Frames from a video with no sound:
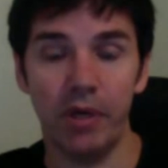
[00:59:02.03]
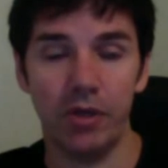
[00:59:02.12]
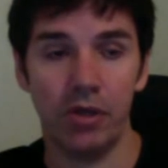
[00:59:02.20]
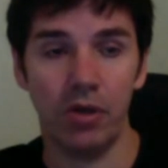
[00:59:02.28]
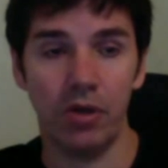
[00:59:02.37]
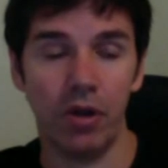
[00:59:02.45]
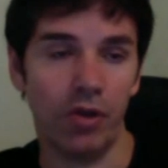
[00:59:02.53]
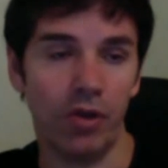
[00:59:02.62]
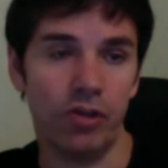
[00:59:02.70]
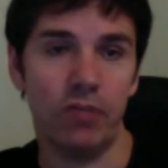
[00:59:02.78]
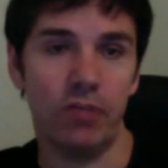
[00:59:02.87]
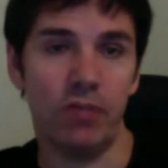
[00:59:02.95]
So a lot of those
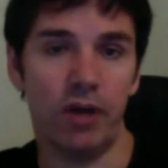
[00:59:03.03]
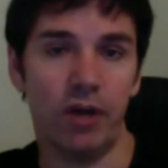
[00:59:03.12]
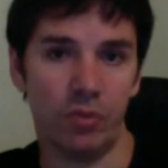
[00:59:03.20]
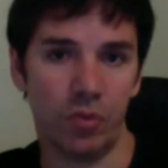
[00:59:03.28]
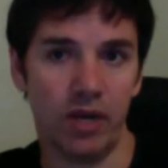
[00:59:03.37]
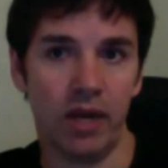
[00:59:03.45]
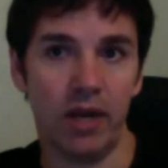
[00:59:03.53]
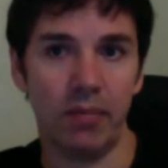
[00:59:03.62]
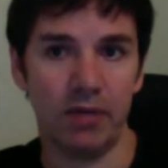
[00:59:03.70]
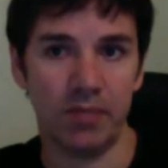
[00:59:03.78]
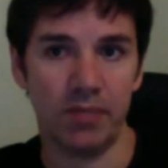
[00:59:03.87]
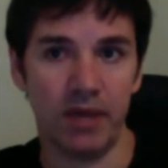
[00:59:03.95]
emails would end
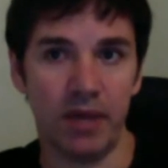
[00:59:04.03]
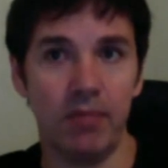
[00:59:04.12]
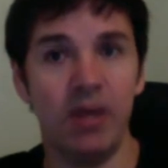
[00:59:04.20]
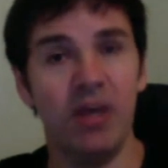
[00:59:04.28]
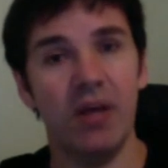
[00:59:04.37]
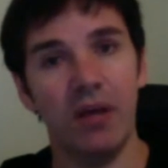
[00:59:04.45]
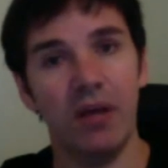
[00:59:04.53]
up in spam,